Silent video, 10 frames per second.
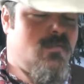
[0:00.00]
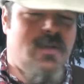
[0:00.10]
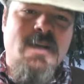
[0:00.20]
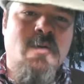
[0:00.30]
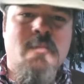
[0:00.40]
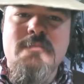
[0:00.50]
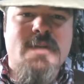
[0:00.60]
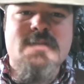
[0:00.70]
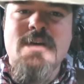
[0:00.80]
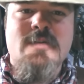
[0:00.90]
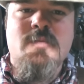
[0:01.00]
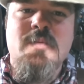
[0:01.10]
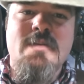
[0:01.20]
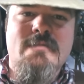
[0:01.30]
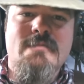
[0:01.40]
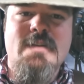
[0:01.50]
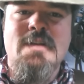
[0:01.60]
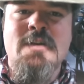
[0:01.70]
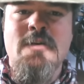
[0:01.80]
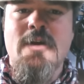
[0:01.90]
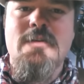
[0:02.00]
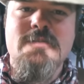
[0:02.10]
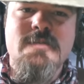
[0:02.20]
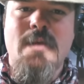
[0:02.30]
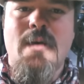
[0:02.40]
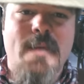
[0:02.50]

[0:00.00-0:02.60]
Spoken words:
He's not gonna spend $1,500 to buy a